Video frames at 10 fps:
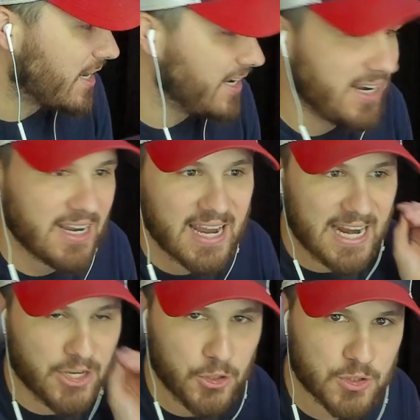on it
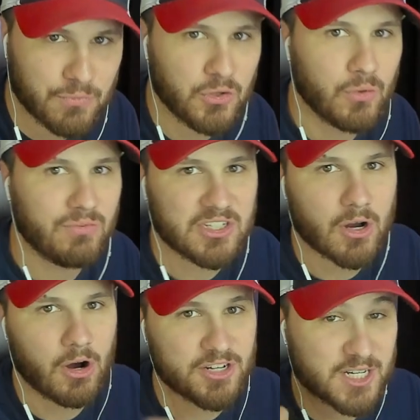and to use a few of these
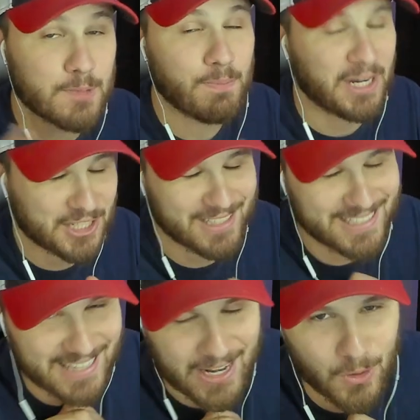cards,
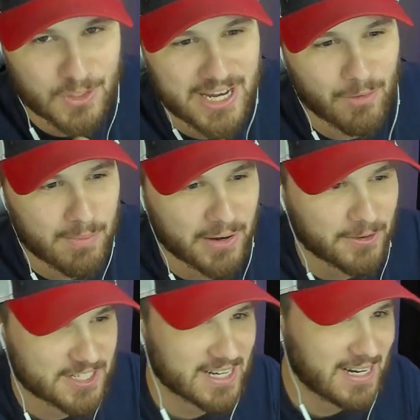especially that Jose
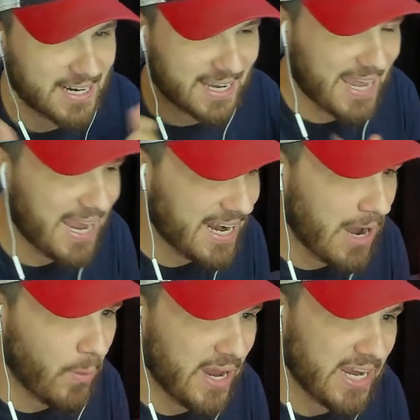Ramirez.
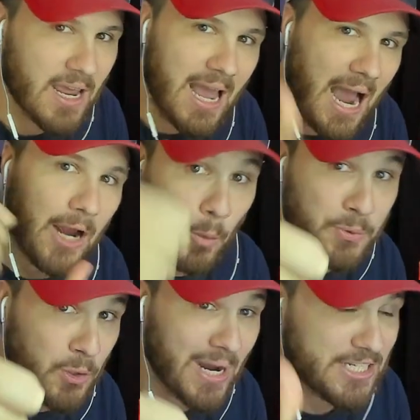Cannot wait. I hope
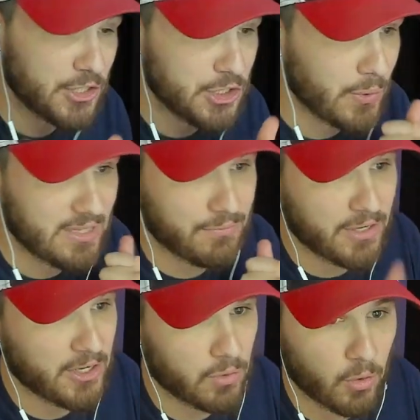you guys enjoyed the
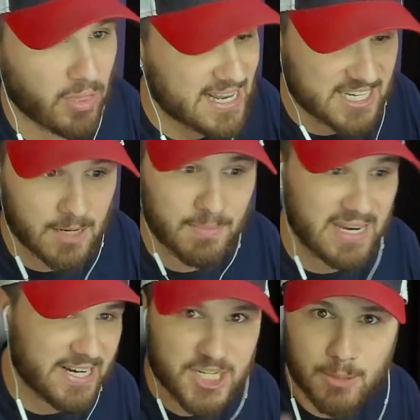video though. That's going to
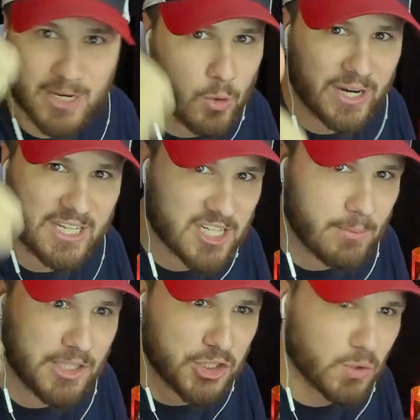be it. It's going to be quick. It's going to
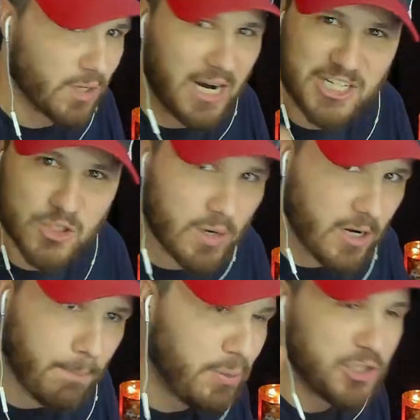be short. I just
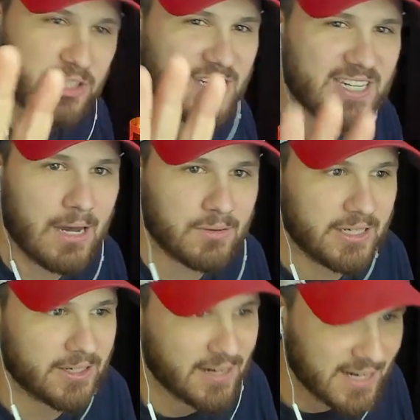wanted to push this out
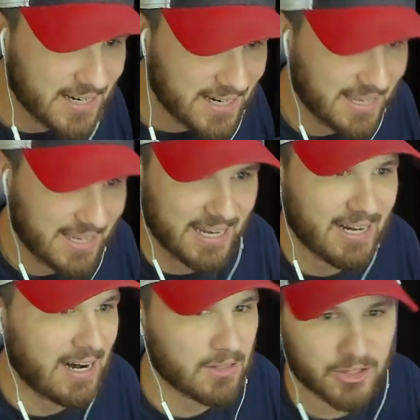there, get
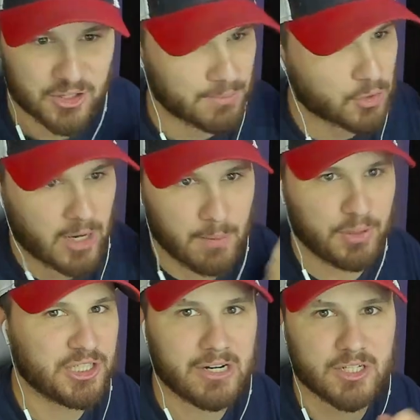it out there as I'm trying to
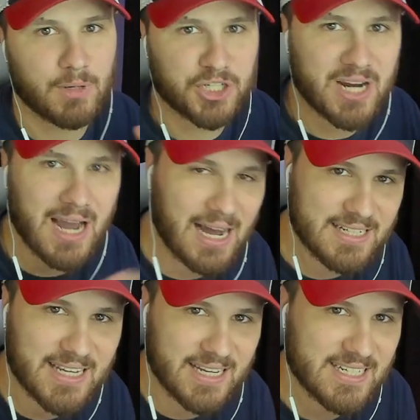push out as much
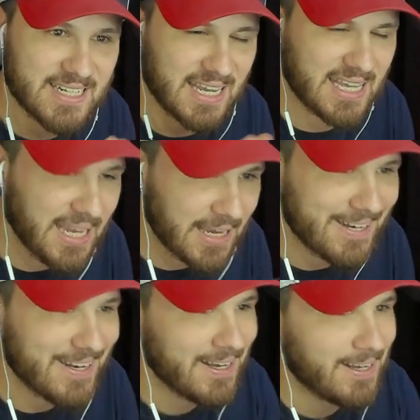content as I
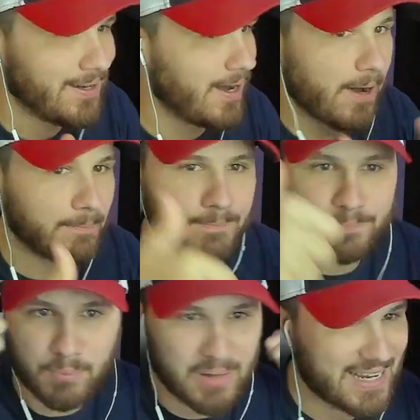can. Um,
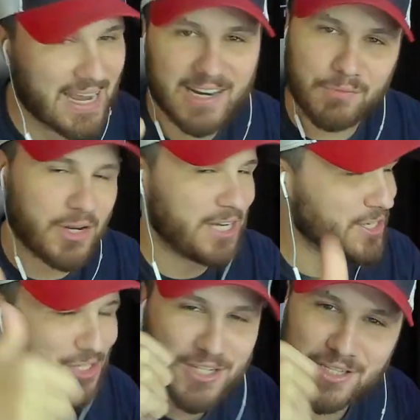but again, if you guys
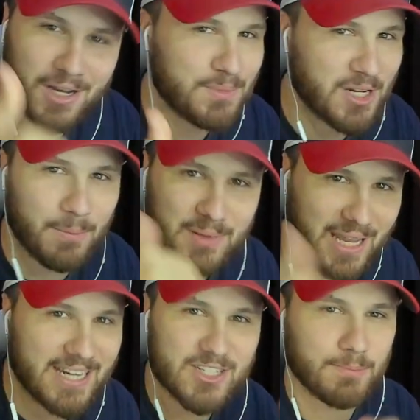can just thumbs up,
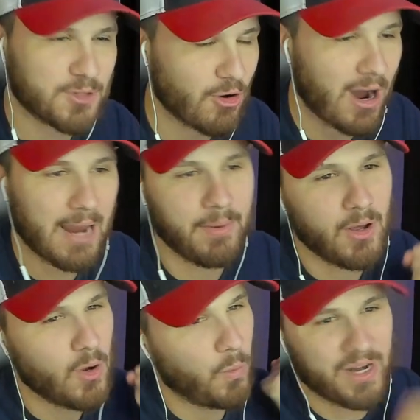like, subscribe,
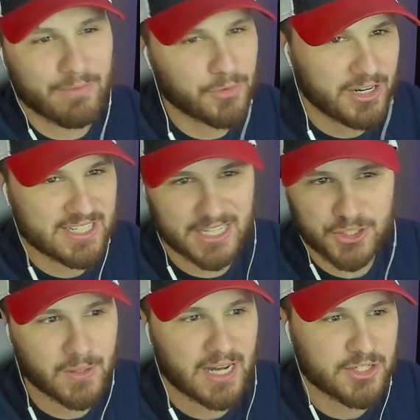whatever it is
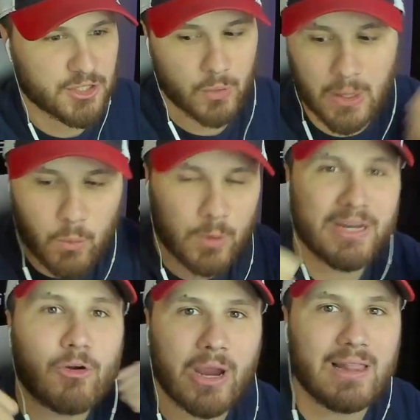that you guys do, it would
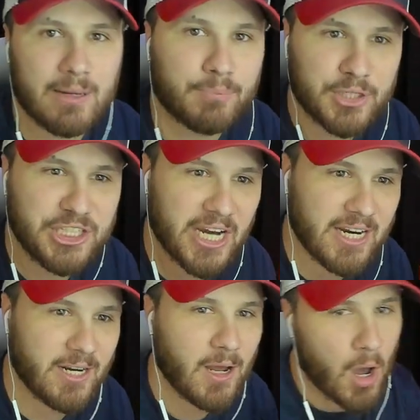be greatly
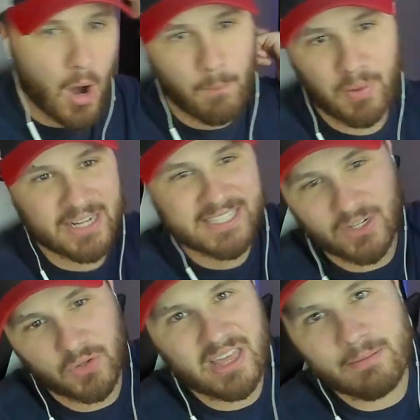appreciated. But
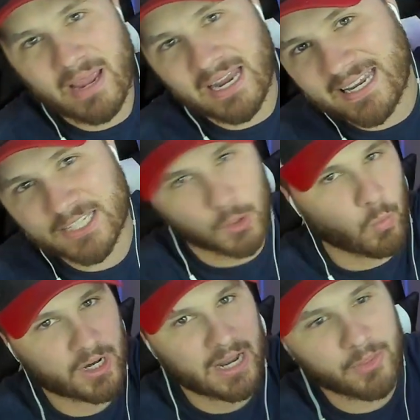until then, man, get to
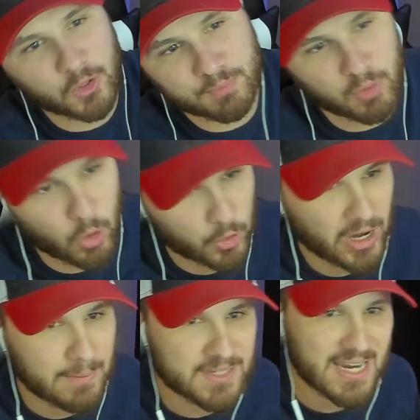work on those
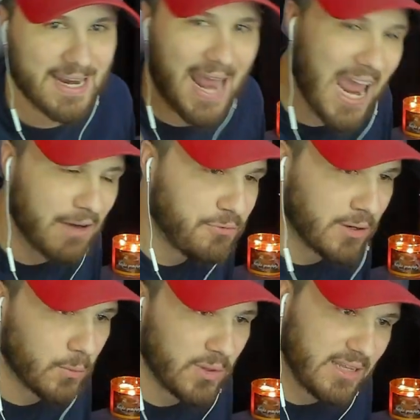programs and have
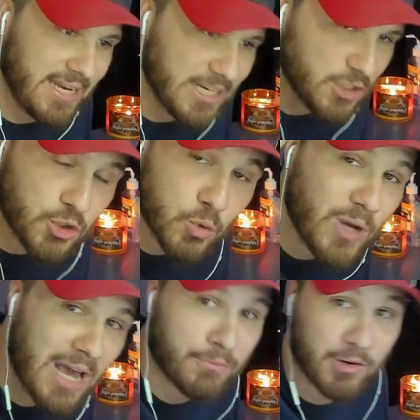fun with it. And do
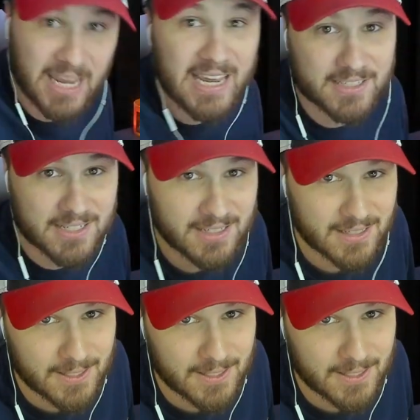not forget,